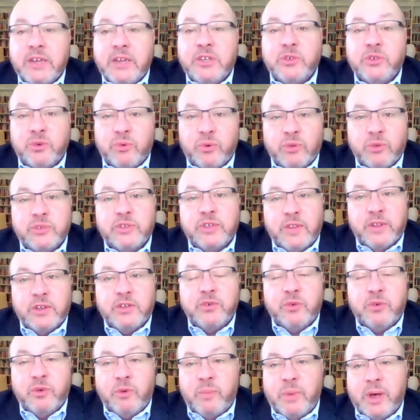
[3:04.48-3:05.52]
many tools in the
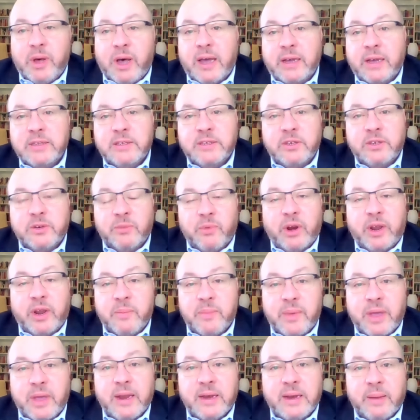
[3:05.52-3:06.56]
toolbox to bring
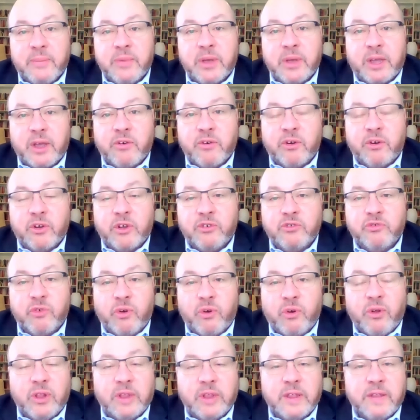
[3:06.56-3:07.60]
a pandemic under
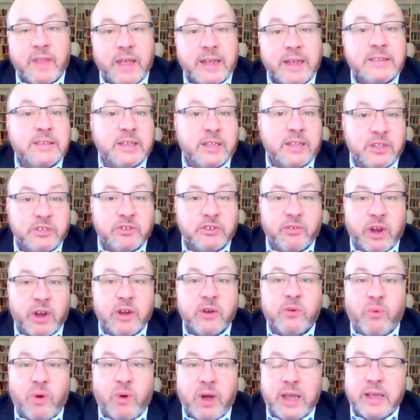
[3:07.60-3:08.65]
control. And that's
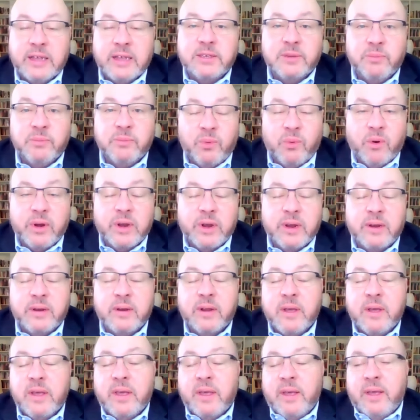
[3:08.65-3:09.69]
illustrated why it's
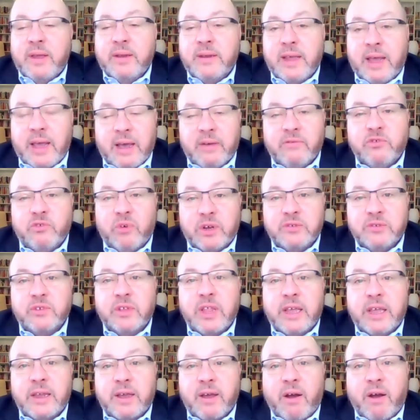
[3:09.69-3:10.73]
important to have drugs
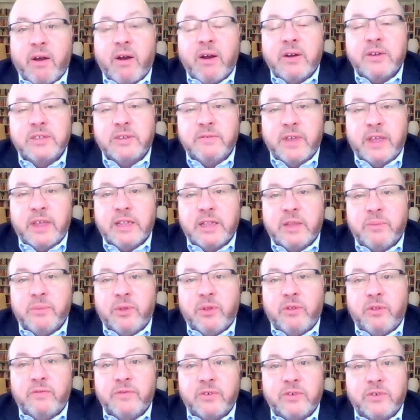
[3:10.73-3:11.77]
like ours
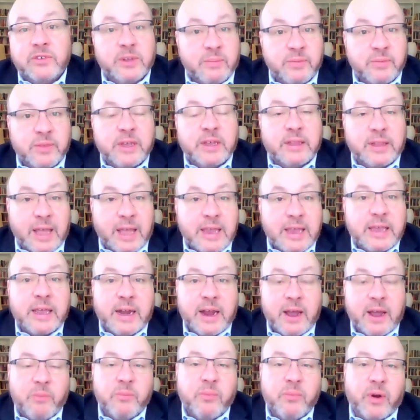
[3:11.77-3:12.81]
available for something like
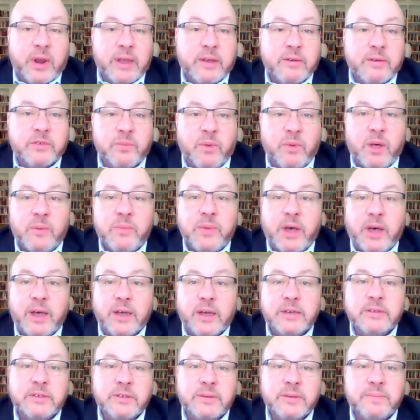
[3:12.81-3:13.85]
an outbreak of
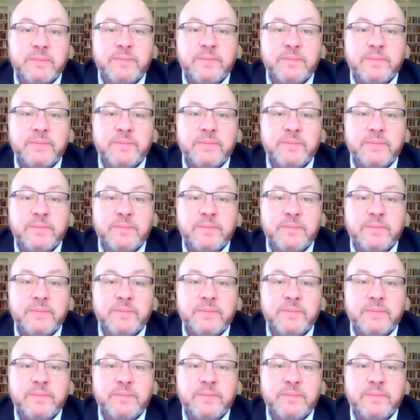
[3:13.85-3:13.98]
smallpox.